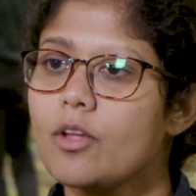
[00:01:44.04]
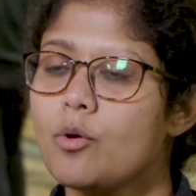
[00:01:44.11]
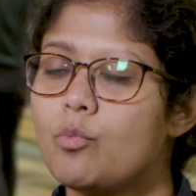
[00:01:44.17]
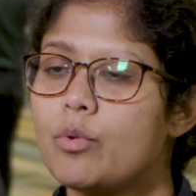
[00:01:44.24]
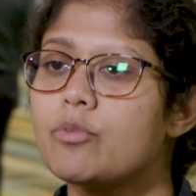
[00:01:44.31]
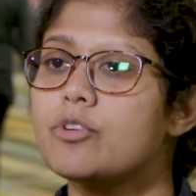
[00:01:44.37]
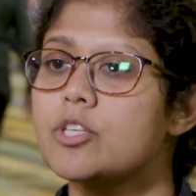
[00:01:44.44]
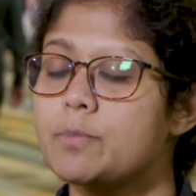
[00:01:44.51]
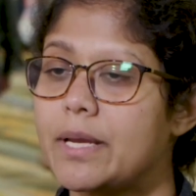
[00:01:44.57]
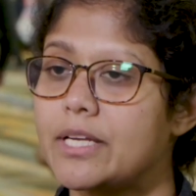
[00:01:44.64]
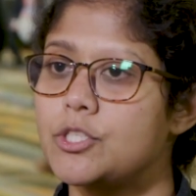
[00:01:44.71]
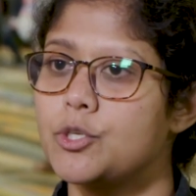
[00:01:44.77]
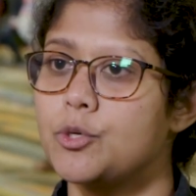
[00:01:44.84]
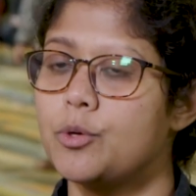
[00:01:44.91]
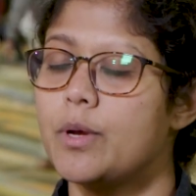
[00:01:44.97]
With
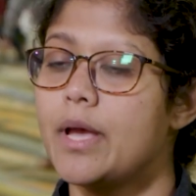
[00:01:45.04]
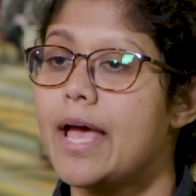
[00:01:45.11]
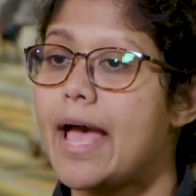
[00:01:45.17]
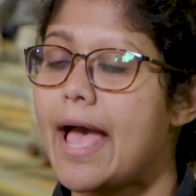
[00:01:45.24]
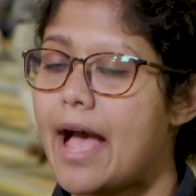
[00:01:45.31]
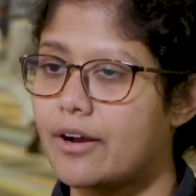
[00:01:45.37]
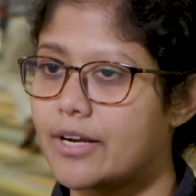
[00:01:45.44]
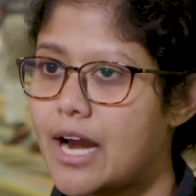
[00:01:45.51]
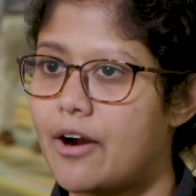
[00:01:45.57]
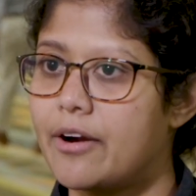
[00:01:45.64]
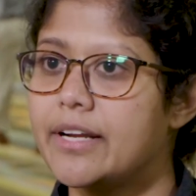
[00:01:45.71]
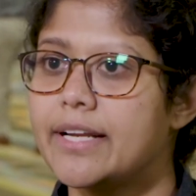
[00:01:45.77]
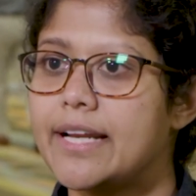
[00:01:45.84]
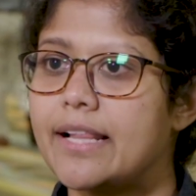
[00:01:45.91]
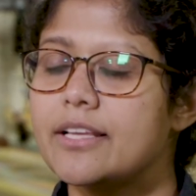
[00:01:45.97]
respect to our
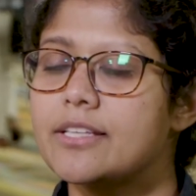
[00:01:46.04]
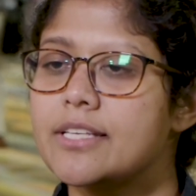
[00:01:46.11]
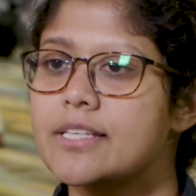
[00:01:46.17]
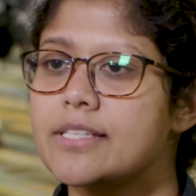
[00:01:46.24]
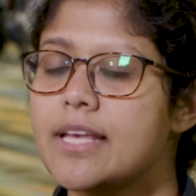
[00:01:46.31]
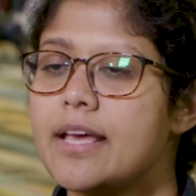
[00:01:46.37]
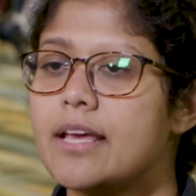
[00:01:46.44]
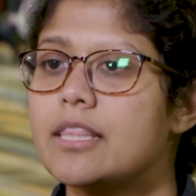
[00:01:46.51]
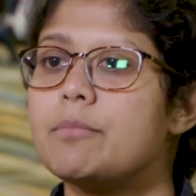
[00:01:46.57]
current analysis,